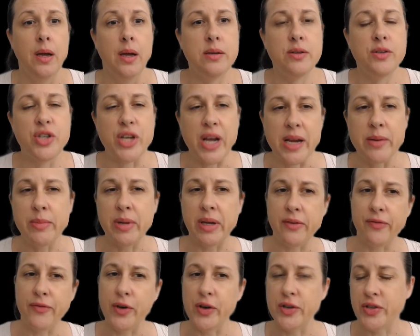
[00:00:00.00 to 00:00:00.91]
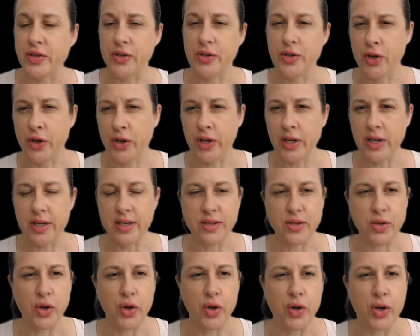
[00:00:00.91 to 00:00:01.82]
Jane Macpherson Yoga
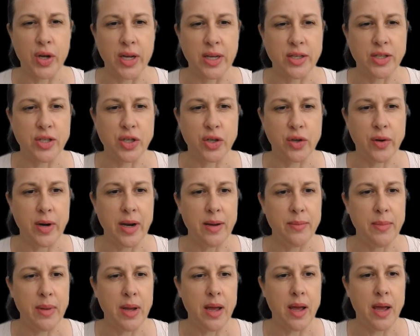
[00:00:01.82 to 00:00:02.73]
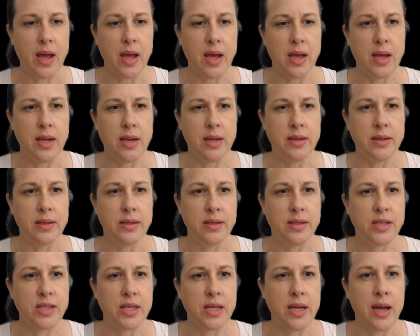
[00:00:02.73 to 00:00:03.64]
is her Instagram, and
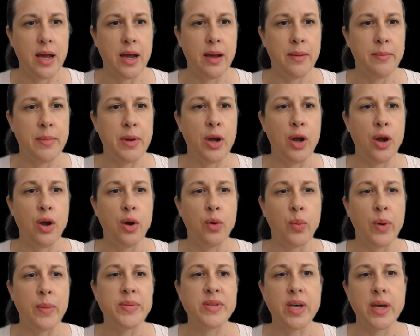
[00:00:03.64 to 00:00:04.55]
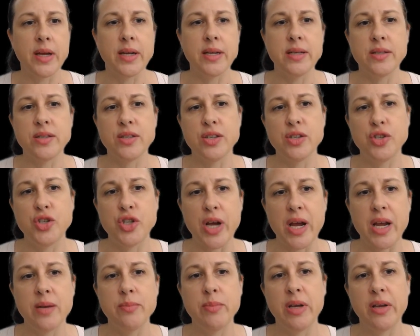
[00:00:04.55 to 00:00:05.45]
her website is
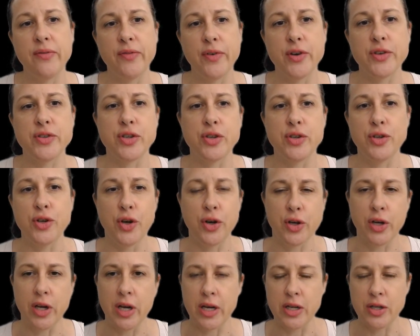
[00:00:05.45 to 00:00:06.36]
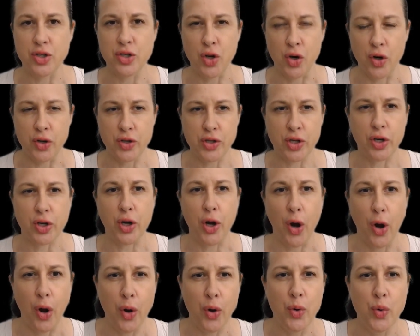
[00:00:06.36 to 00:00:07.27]

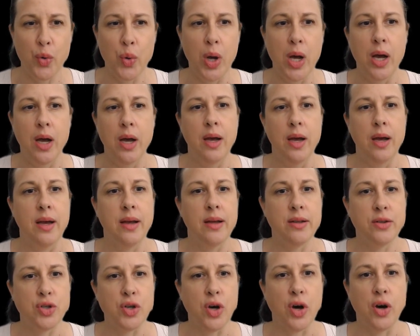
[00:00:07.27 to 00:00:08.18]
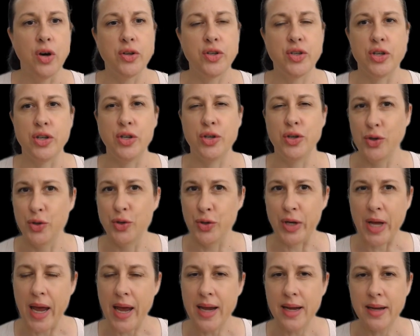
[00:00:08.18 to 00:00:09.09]

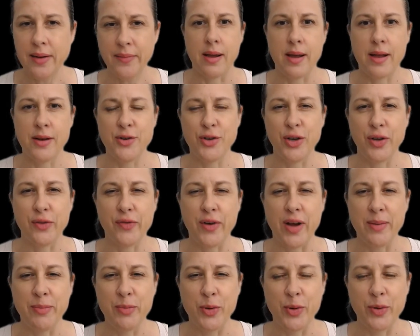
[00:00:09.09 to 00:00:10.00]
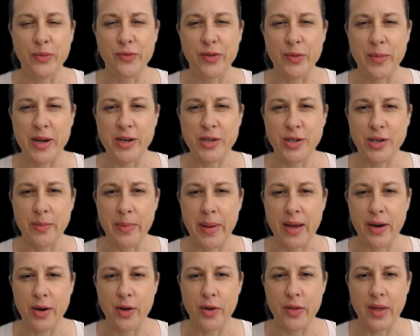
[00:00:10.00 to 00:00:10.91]
janemacphersonyoga.co.uk, and you can find more information
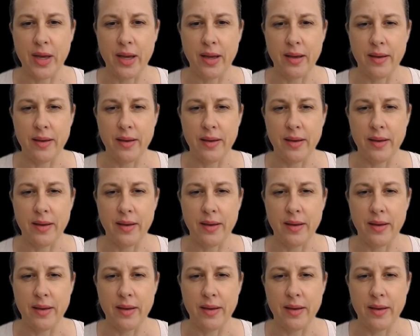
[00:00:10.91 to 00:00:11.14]
about her there.